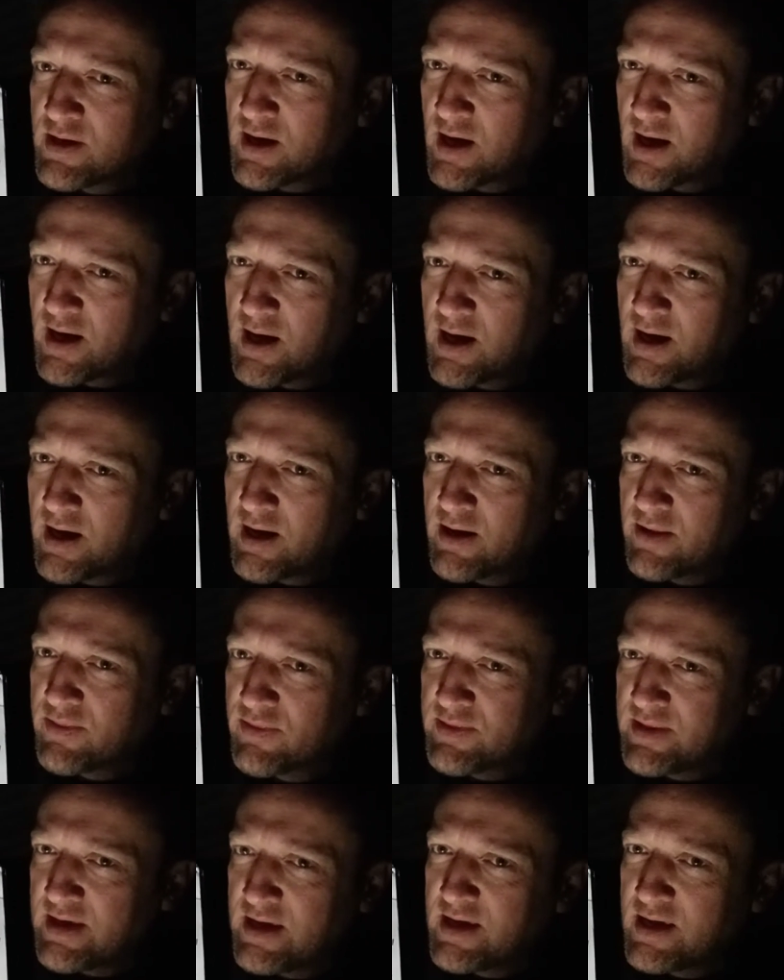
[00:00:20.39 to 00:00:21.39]
Uh,
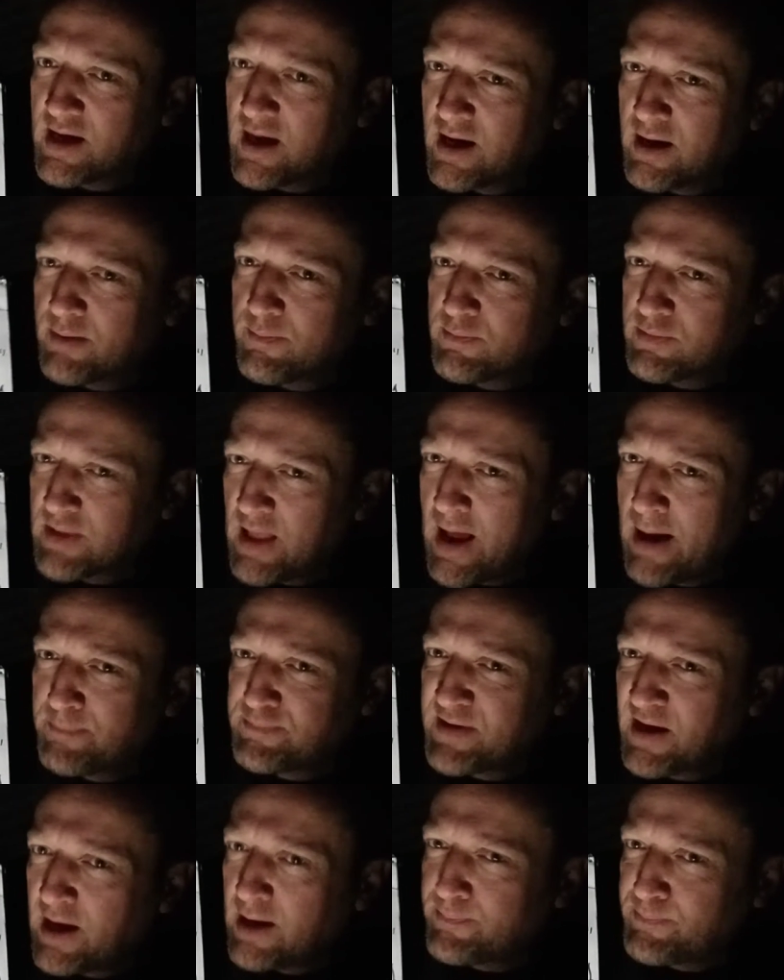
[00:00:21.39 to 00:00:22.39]
the uh,
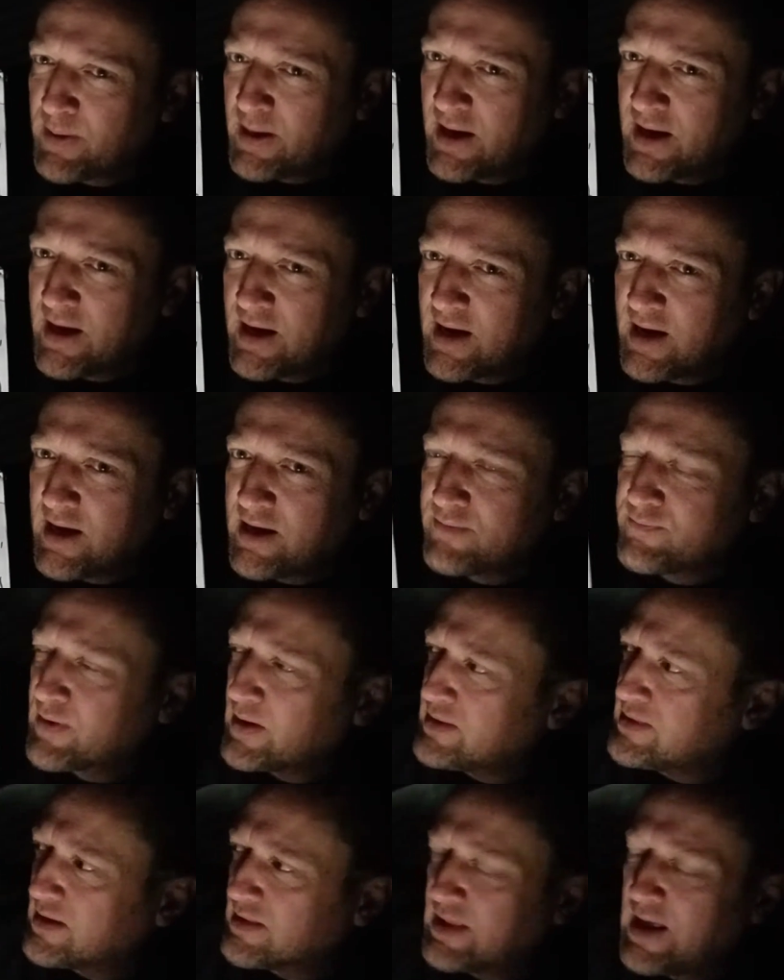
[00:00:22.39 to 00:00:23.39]
laptop I have
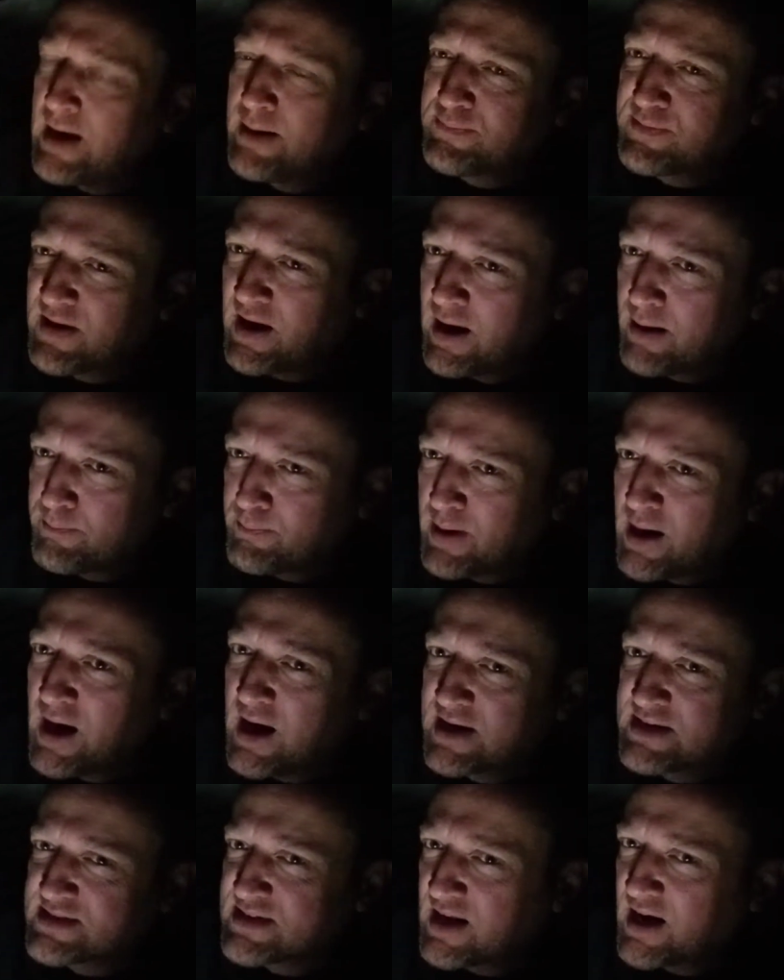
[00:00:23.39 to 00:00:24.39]
and the laptop
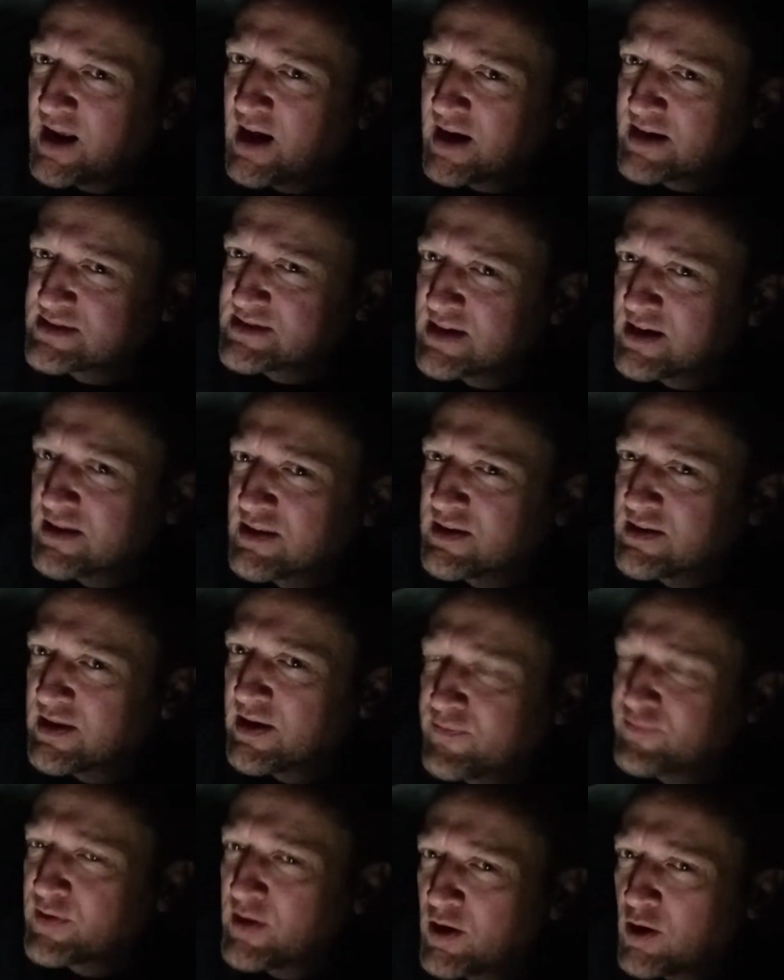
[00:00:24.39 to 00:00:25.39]
box that I accidentally
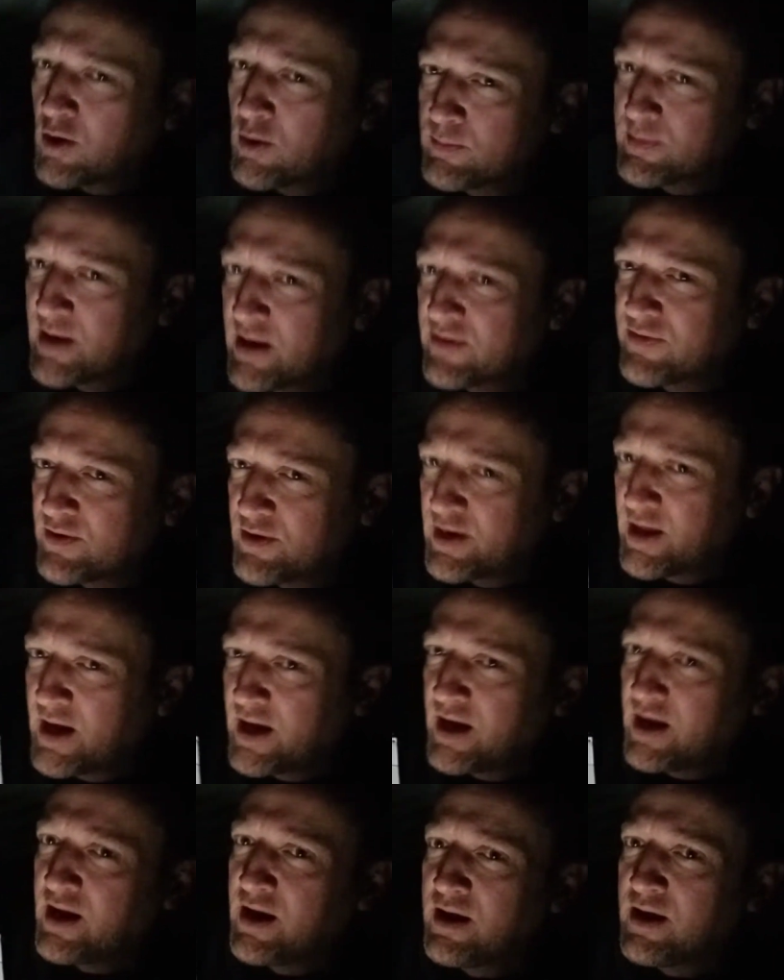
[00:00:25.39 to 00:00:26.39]
left at home the other
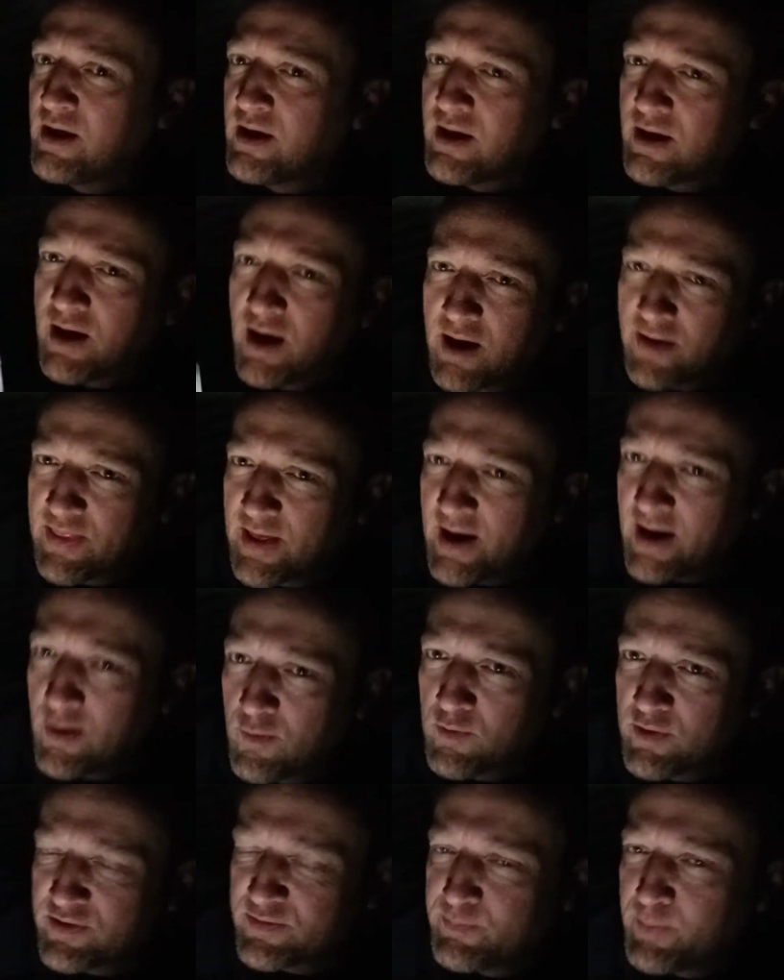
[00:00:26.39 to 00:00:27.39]
day,
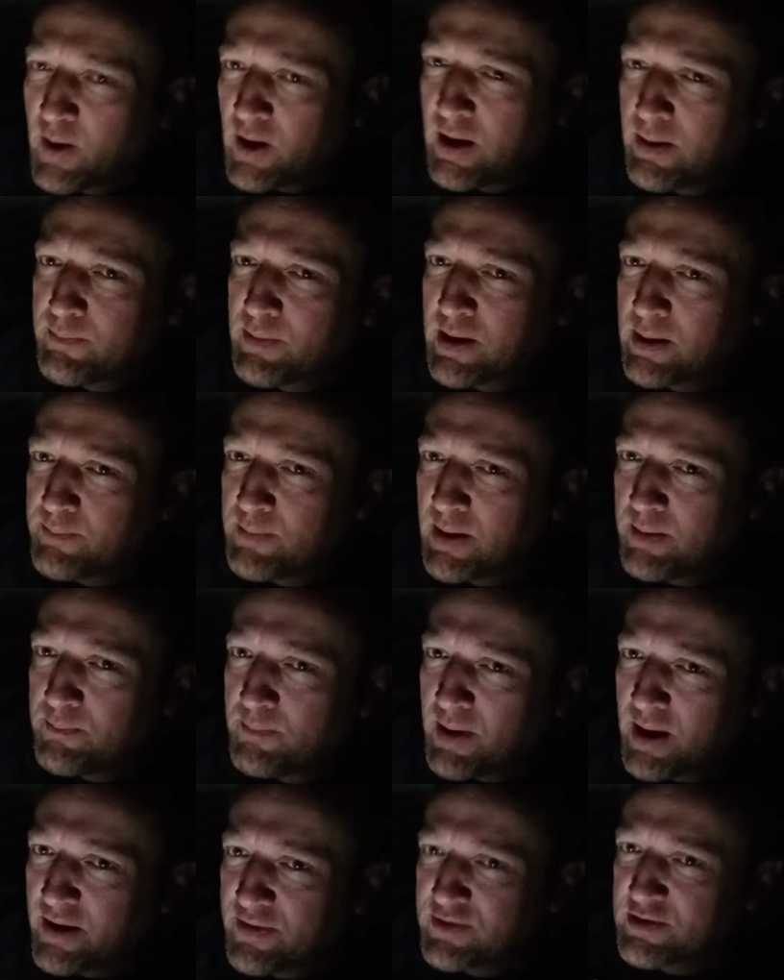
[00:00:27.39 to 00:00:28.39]
that was bought by my
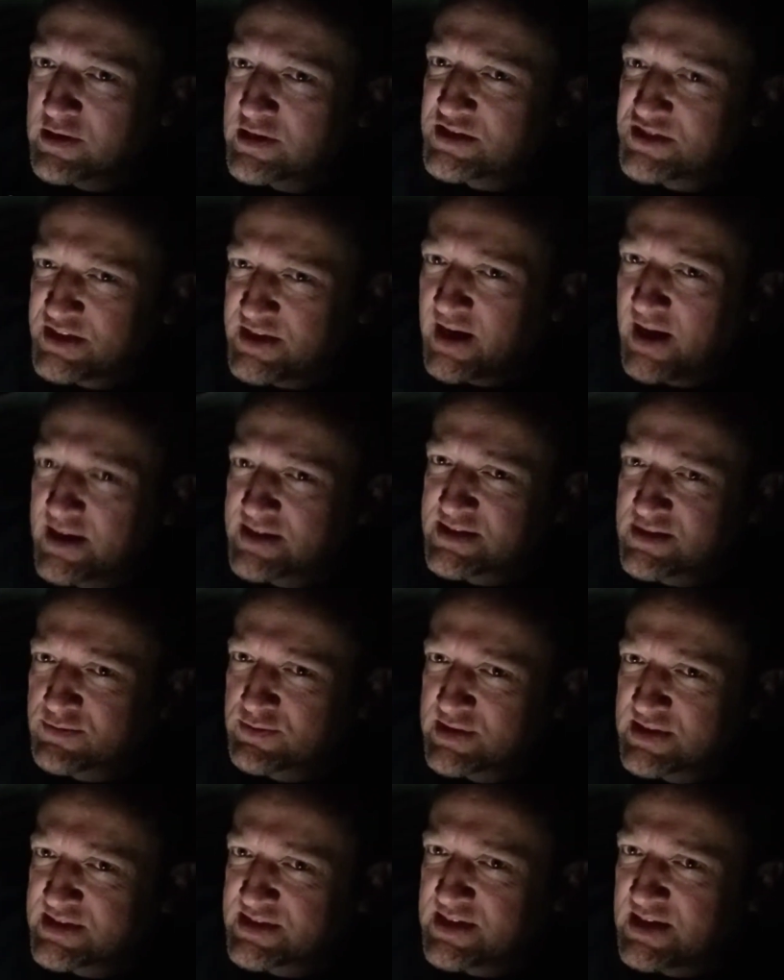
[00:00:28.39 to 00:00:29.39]
mother. She has the
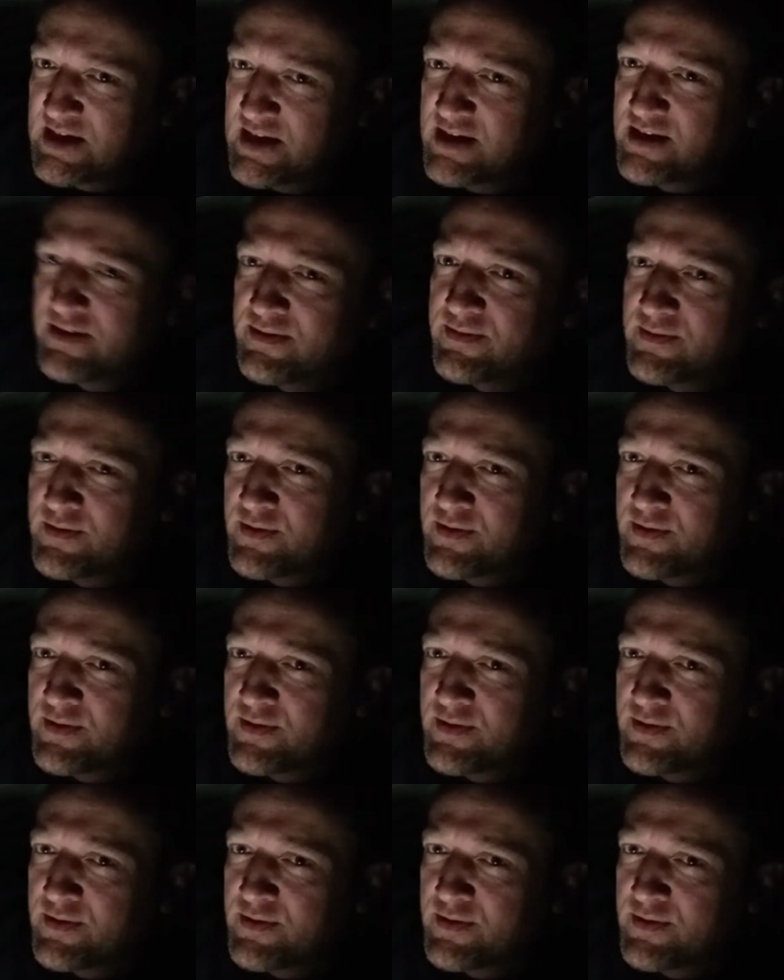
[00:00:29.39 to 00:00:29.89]
receipt.